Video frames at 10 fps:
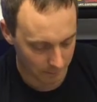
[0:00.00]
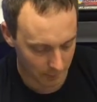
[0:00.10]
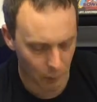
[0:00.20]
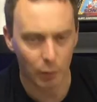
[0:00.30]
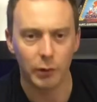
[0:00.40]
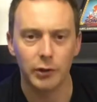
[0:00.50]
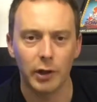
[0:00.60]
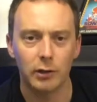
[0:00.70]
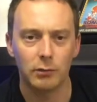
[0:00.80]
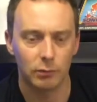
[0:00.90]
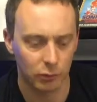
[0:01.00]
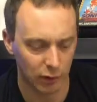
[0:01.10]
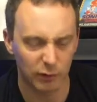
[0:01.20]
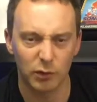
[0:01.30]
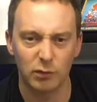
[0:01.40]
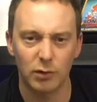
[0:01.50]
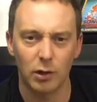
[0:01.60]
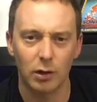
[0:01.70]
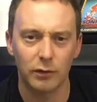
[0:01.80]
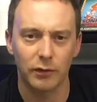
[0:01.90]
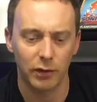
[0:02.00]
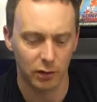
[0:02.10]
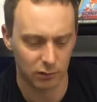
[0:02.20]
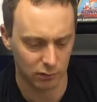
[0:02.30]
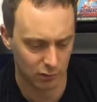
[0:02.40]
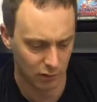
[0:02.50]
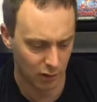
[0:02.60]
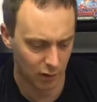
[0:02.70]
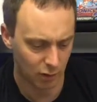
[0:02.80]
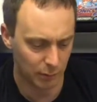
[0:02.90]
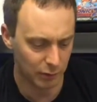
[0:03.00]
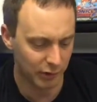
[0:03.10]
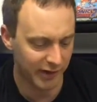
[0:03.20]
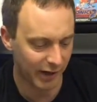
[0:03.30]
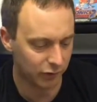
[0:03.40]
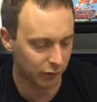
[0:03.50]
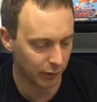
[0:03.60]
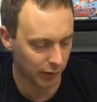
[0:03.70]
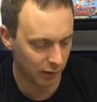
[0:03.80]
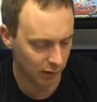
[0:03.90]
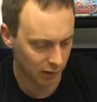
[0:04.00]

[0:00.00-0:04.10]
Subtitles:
What were I saying? Sorry, I've gone off on a tangent there.